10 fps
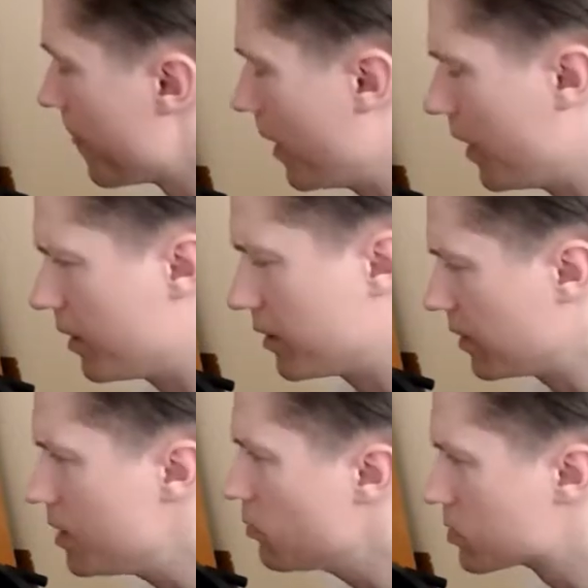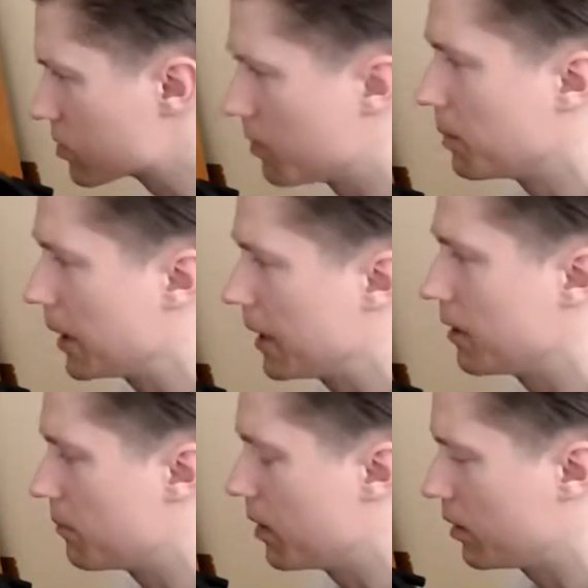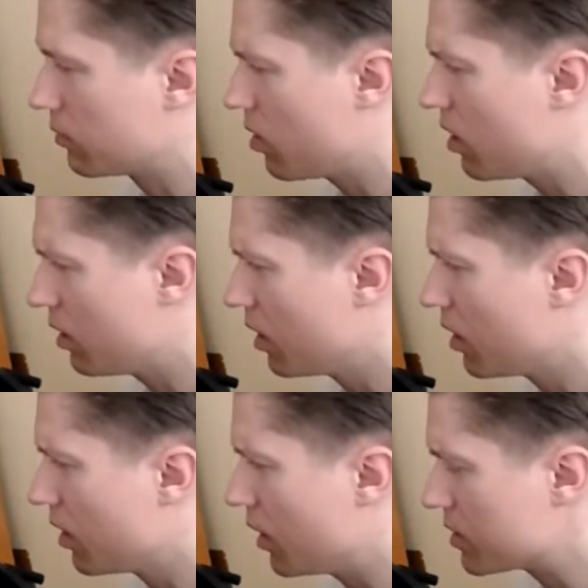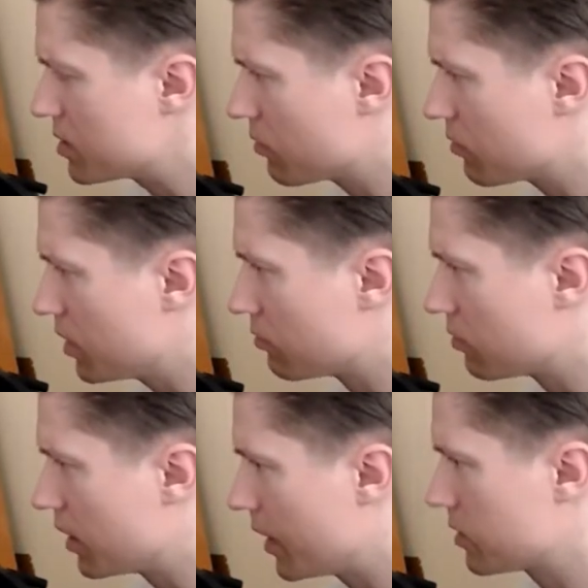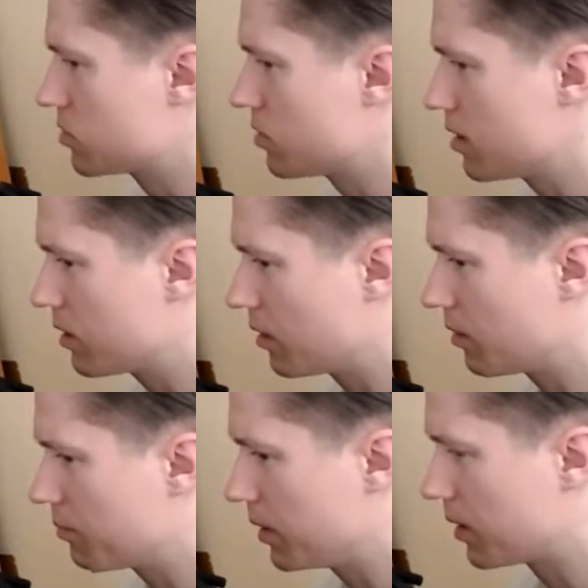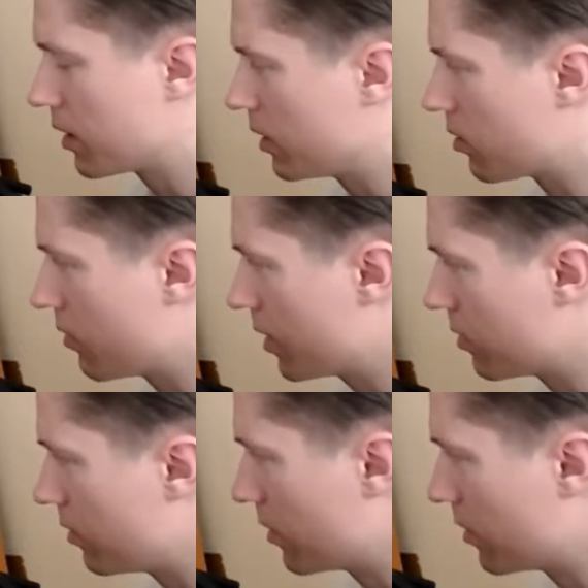Mm-hmm. And he was complaining about it. Well, it's not really related to anything politically correct or